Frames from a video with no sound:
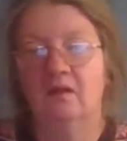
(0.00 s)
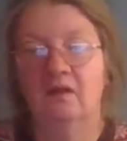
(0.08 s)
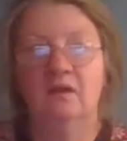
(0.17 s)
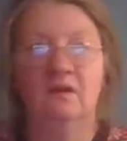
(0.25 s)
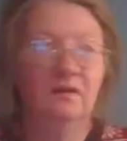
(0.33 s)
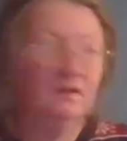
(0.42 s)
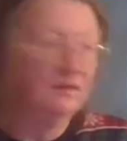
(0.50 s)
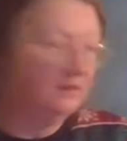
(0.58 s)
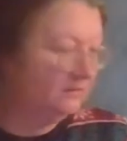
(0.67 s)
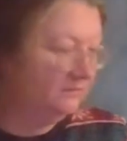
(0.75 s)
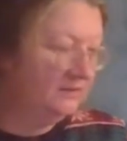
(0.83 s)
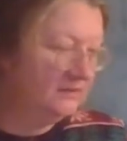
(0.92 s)

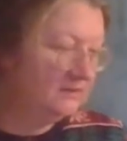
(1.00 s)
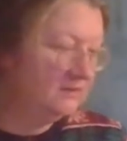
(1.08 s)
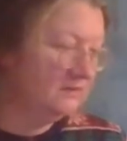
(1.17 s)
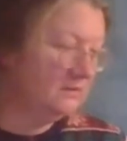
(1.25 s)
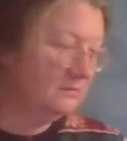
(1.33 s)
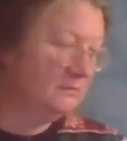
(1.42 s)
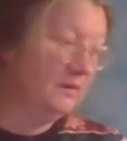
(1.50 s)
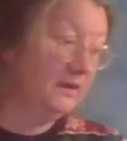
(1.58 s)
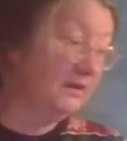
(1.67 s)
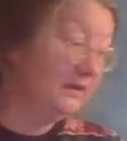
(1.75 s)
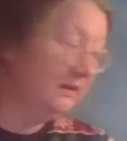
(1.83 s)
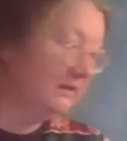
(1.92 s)
of this
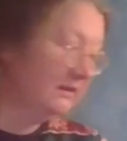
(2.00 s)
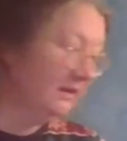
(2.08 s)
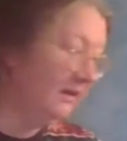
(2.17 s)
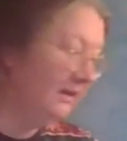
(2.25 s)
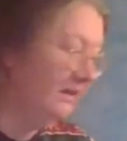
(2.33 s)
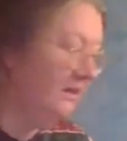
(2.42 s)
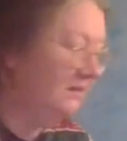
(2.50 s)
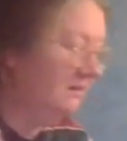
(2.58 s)
modeling clay,